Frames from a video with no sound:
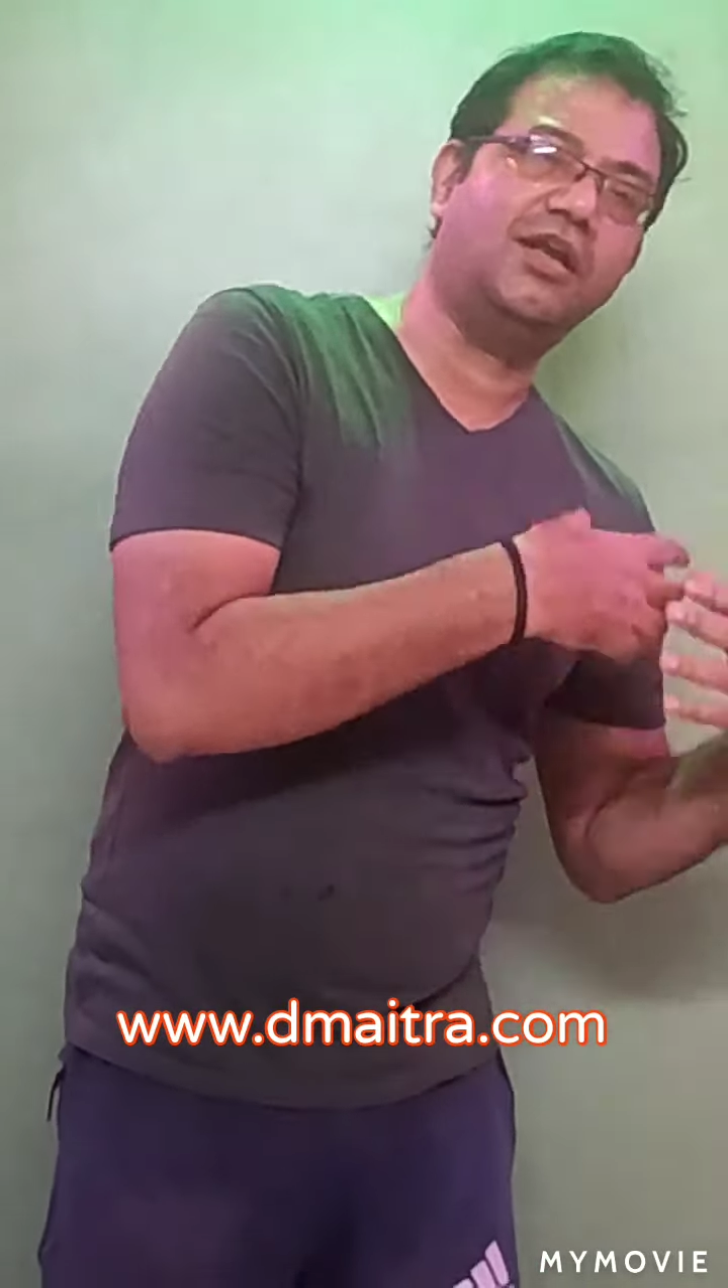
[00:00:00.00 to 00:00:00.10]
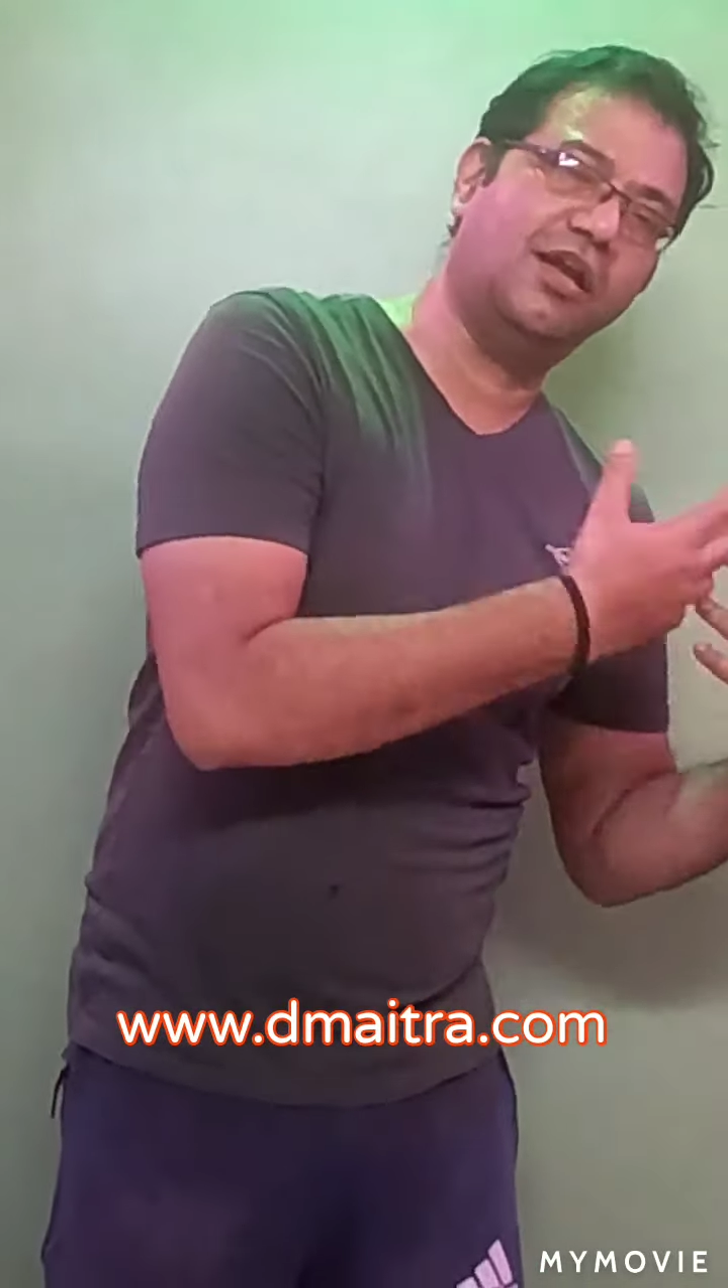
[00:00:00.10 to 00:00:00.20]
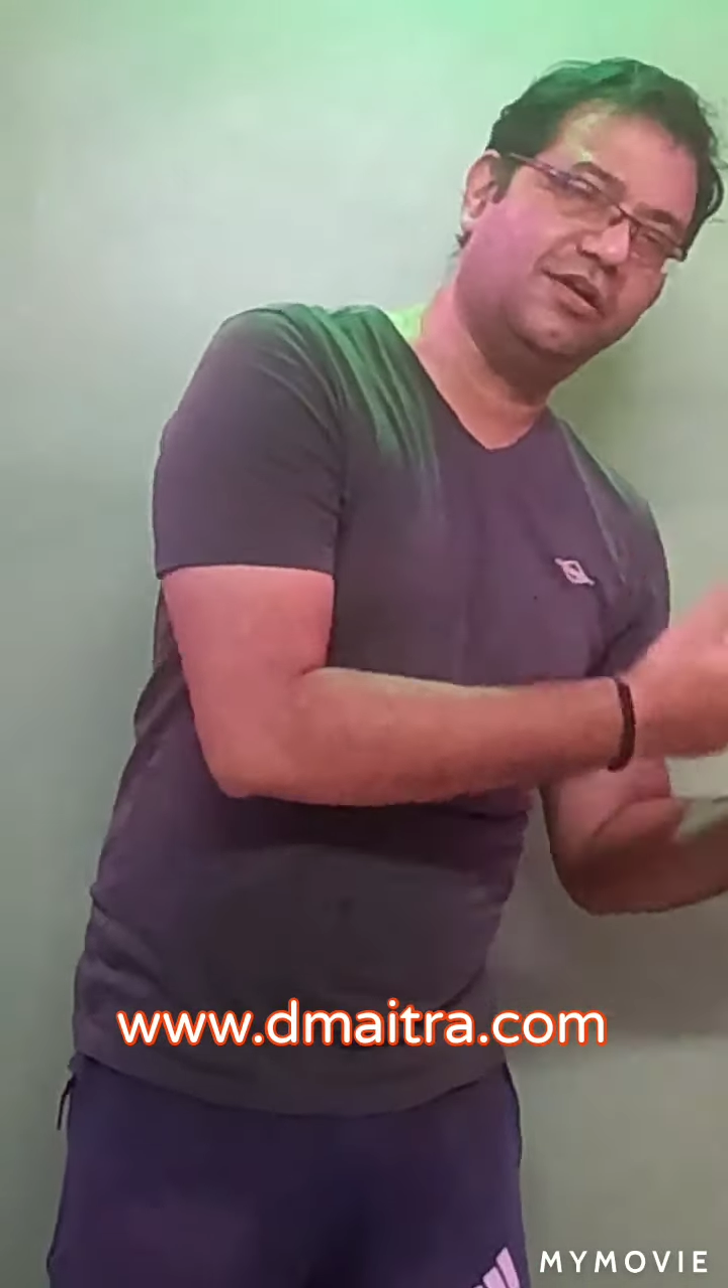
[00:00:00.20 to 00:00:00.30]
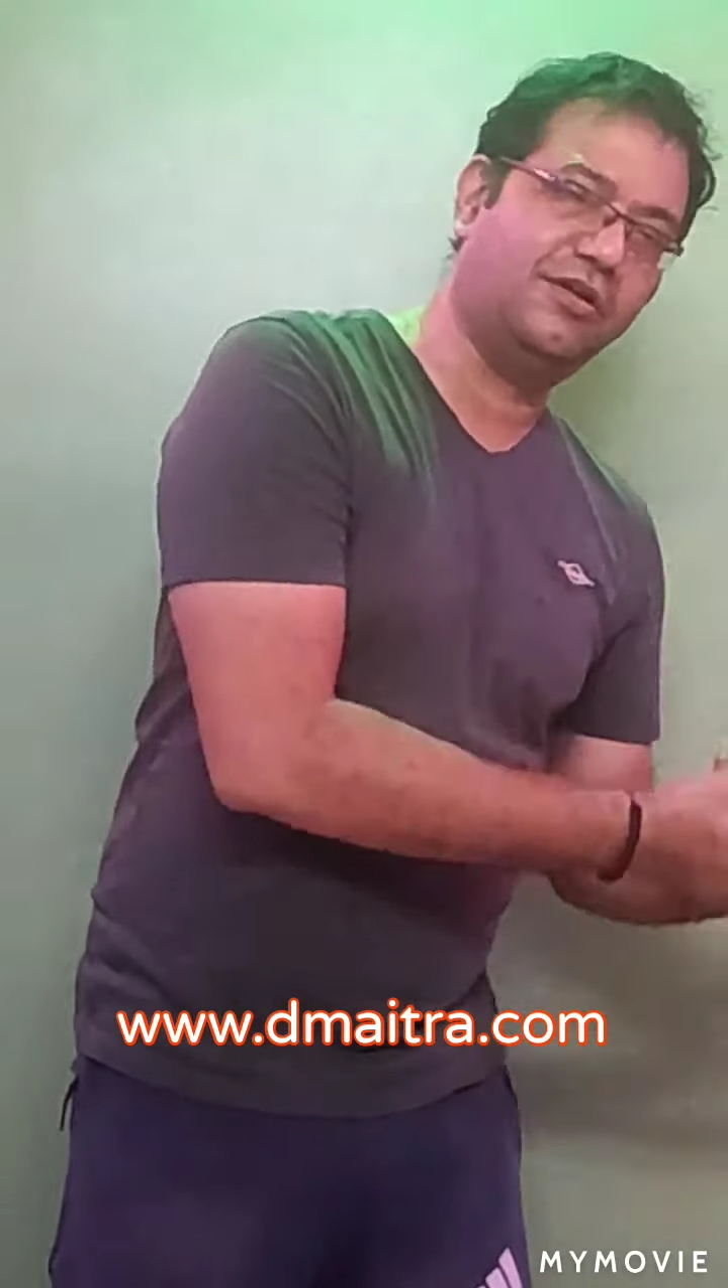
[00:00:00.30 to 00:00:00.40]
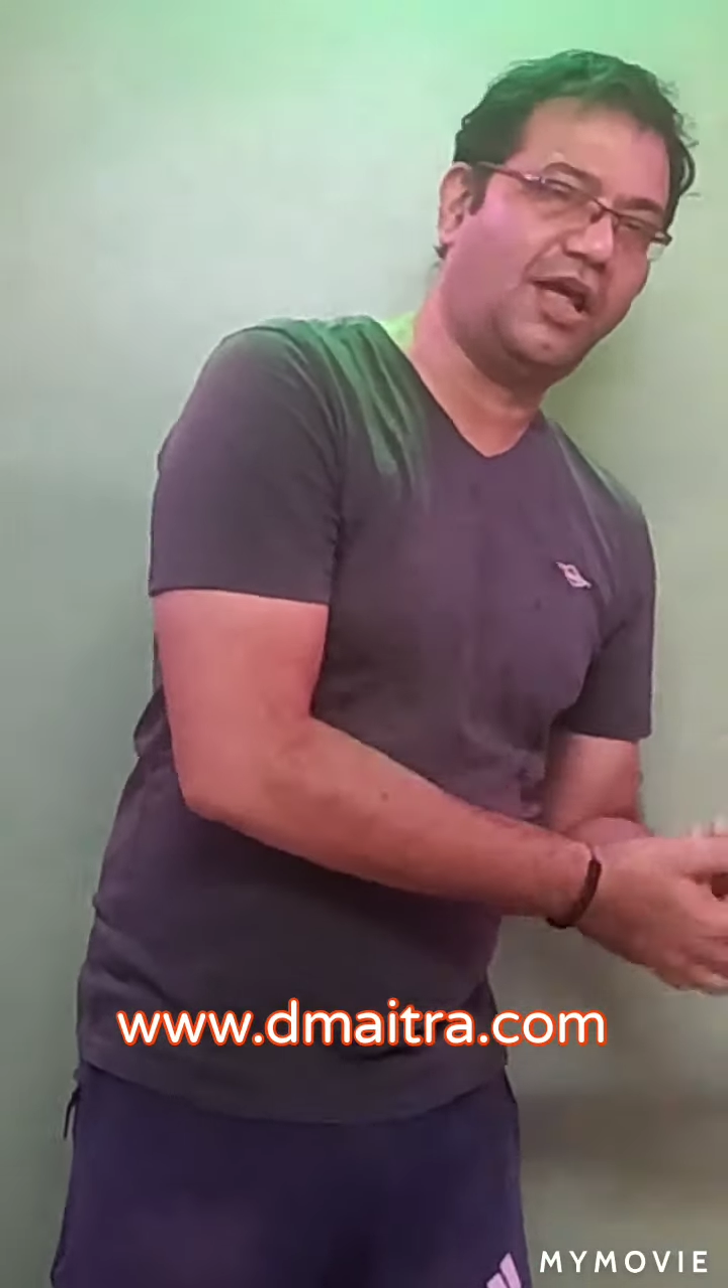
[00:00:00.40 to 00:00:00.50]

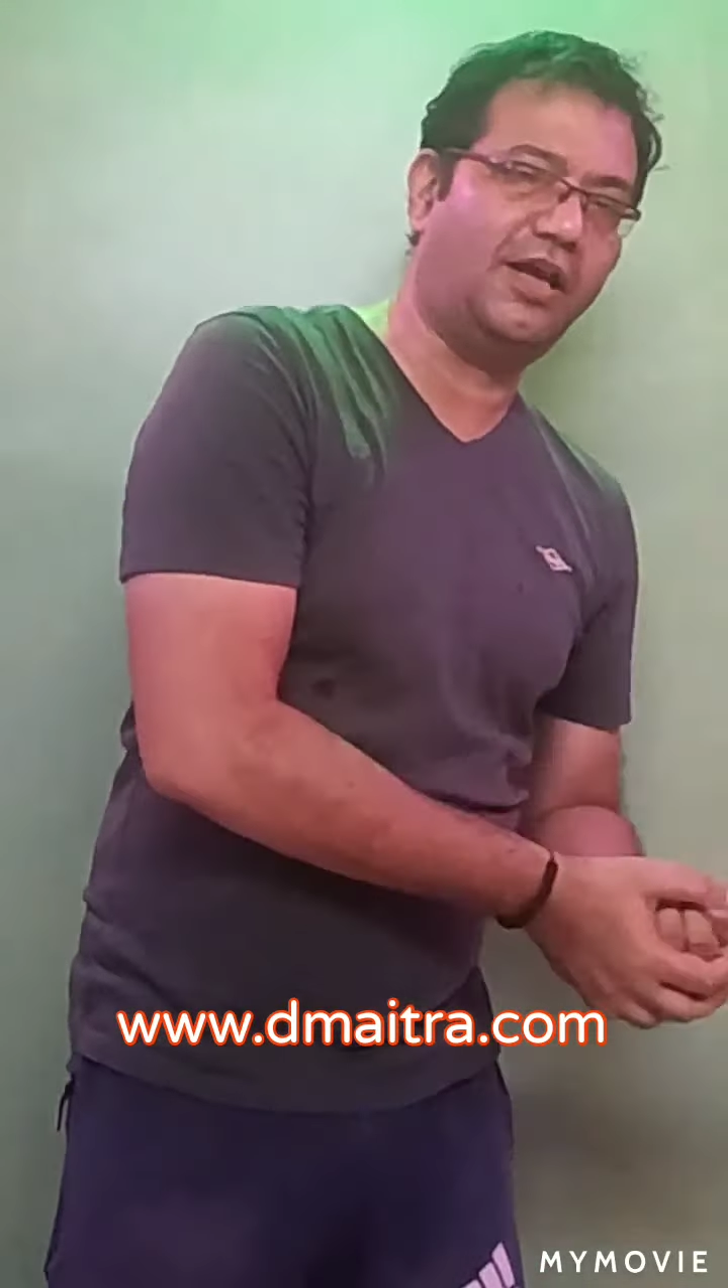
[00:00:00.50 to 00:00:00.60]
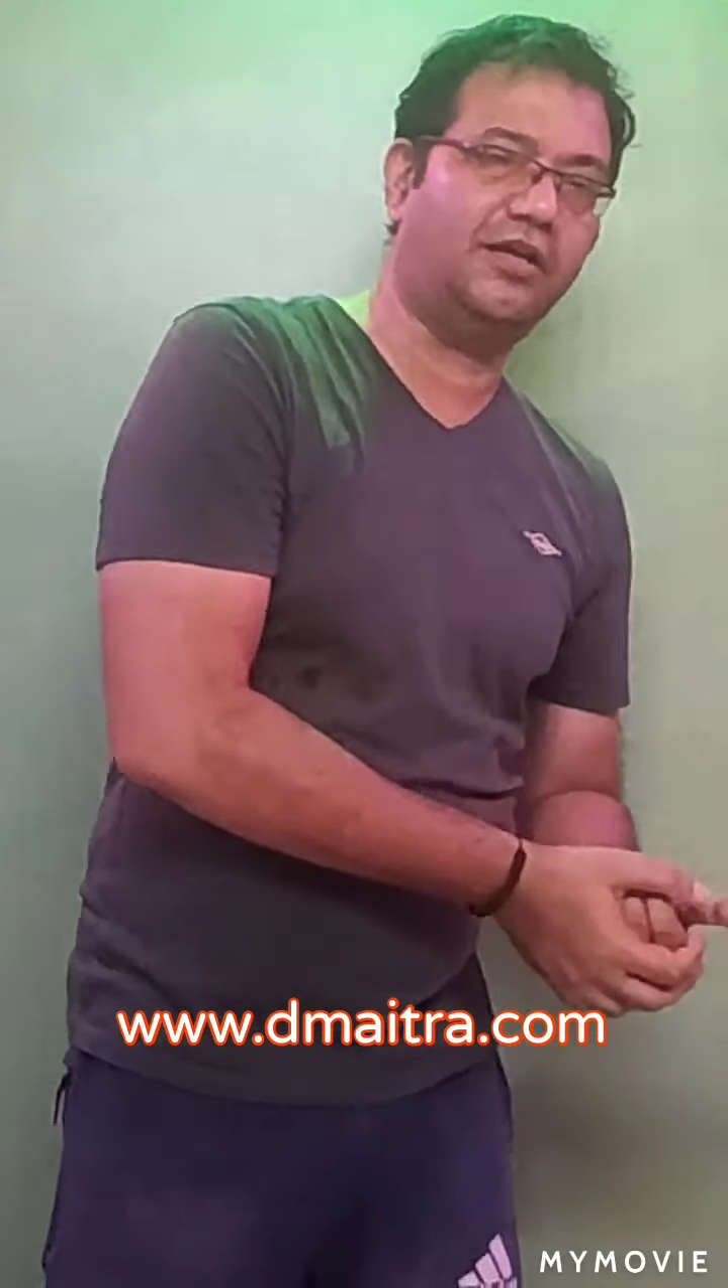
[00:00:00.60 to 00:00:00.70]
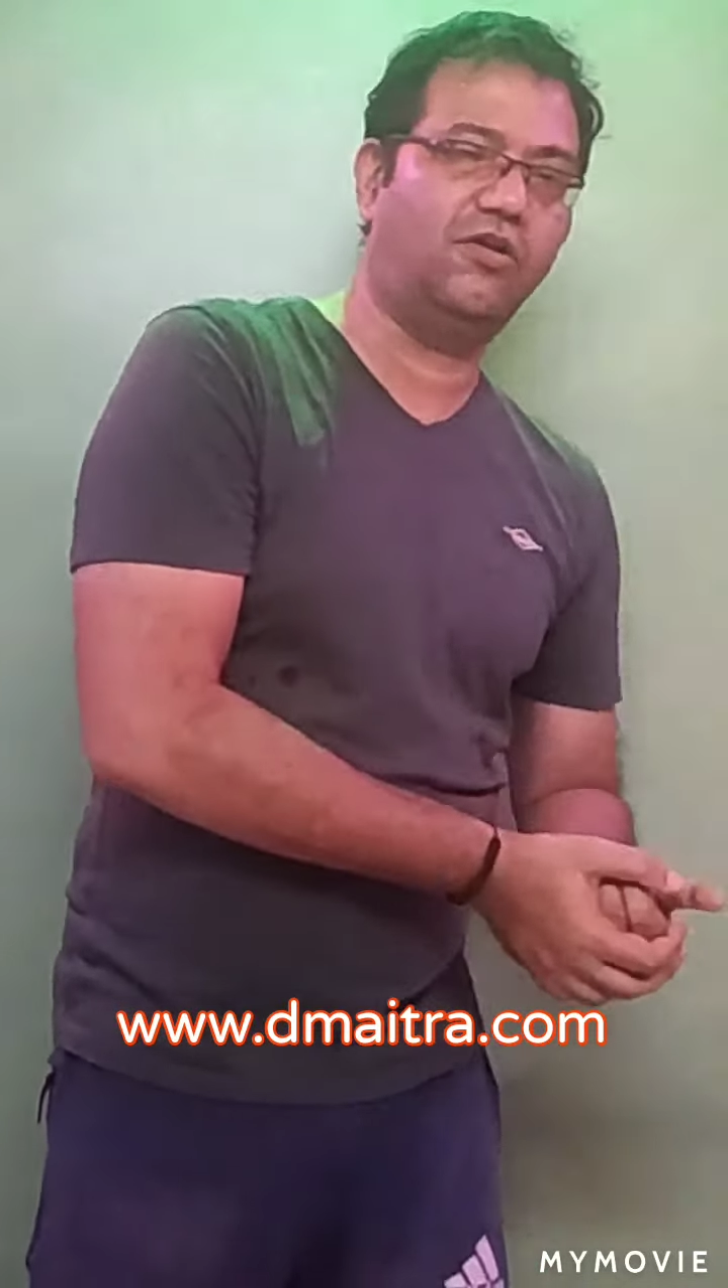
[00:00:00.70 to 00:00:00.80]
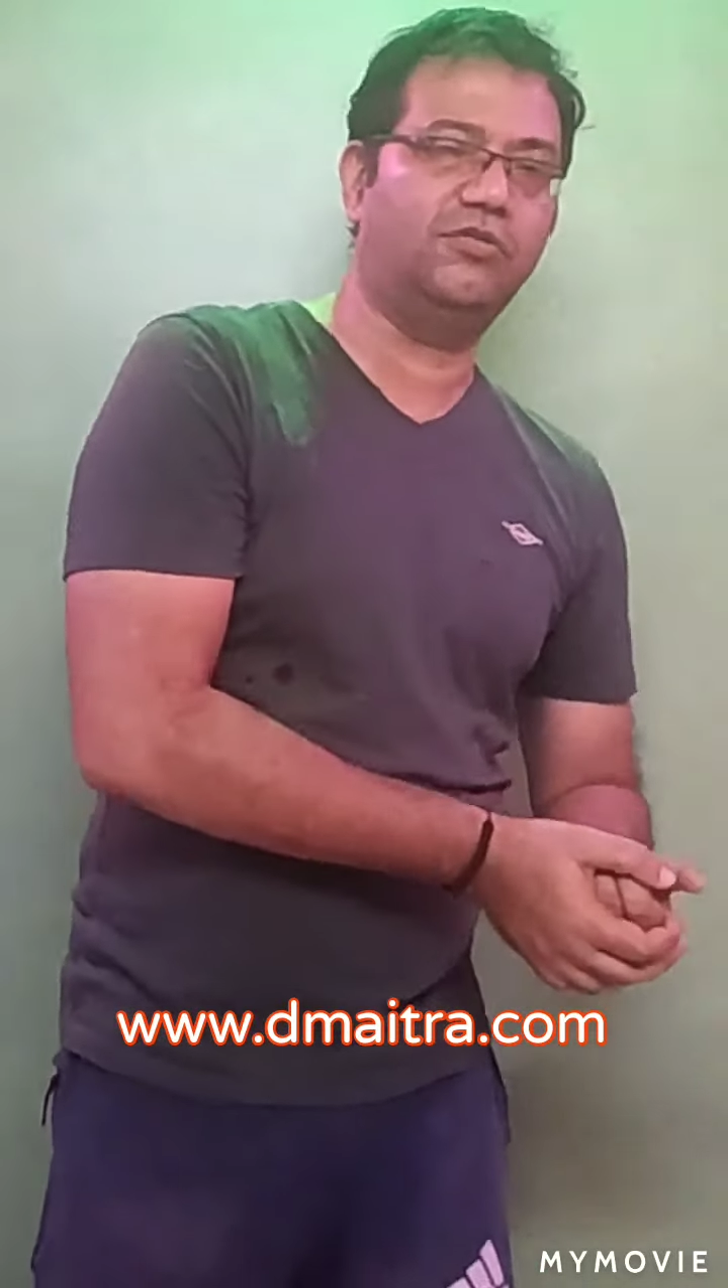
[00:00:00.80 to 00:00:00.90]
and lying down,